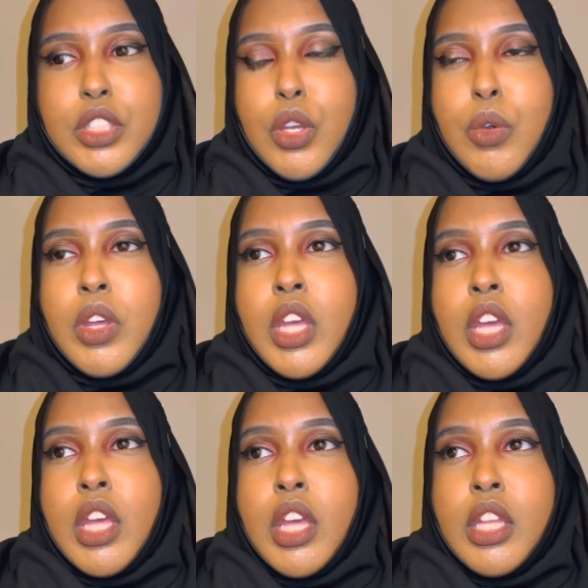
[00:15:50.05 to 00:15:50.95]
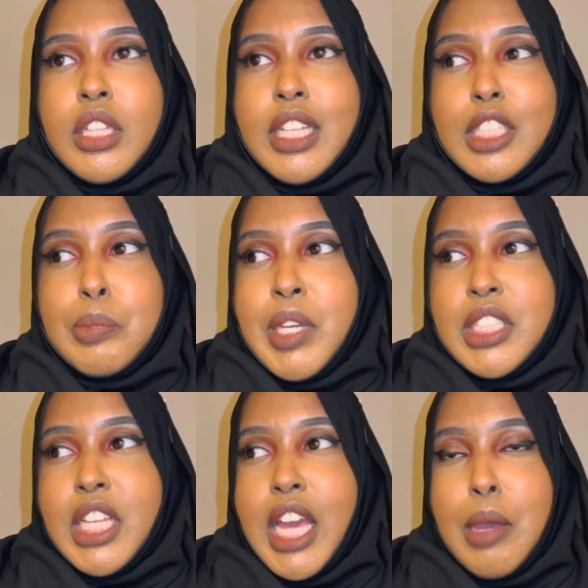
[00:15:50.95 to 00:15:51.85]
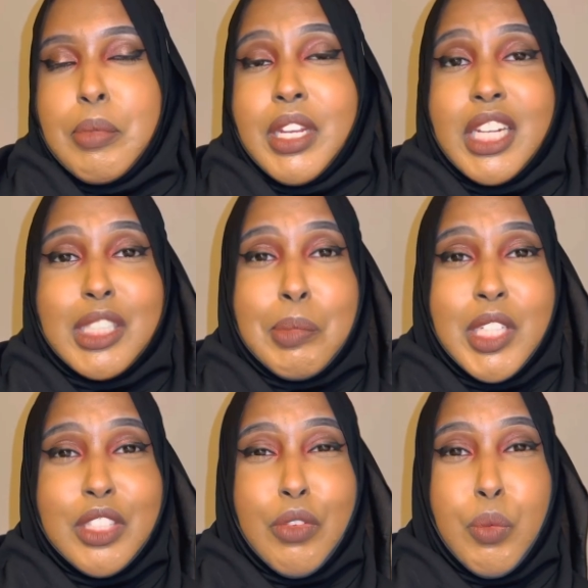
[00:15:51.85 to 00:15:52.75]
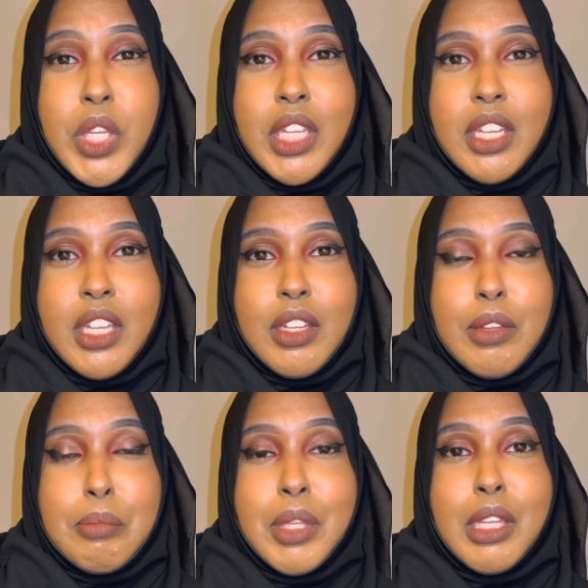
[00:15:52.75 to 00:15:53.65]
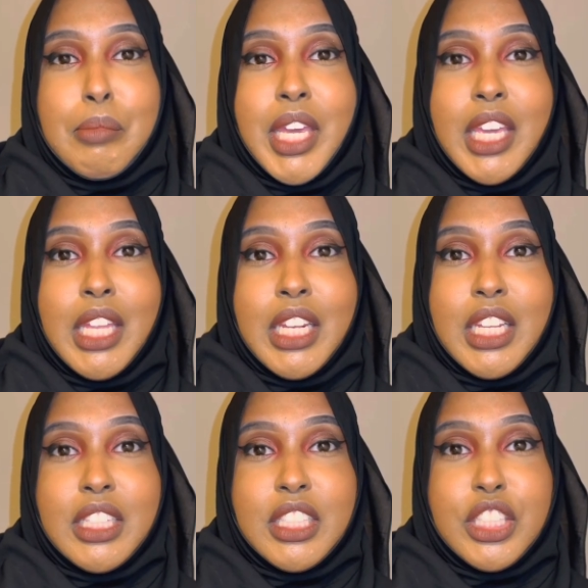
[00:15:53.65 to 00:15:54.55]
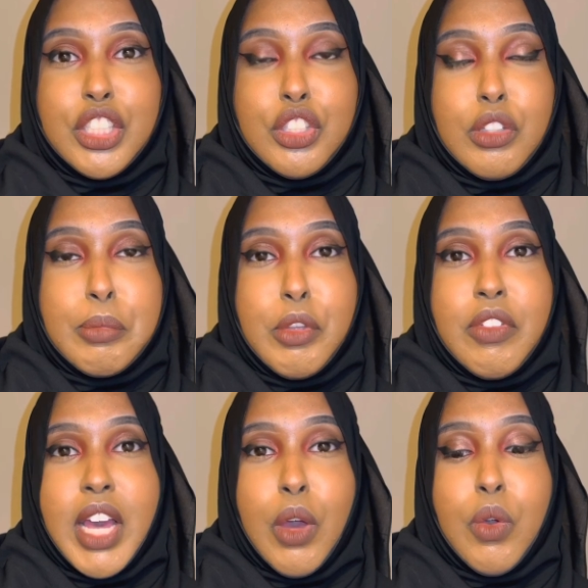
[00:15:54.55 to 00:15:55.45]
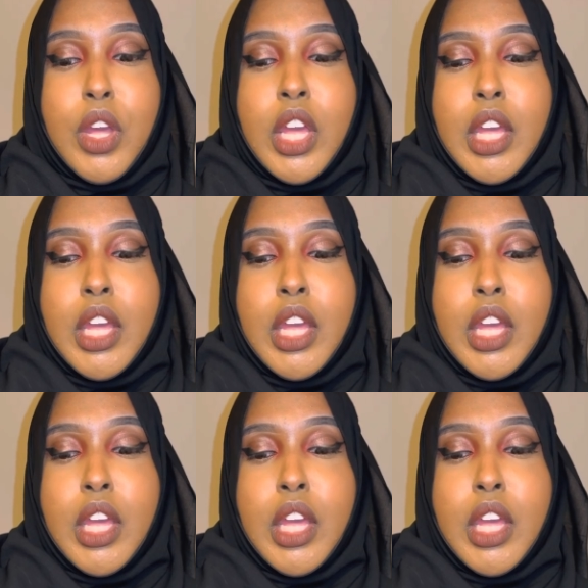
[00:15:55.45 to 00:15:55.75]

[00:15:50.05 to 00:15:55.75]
So this basically happened in a space of a week, me making the decision to move out,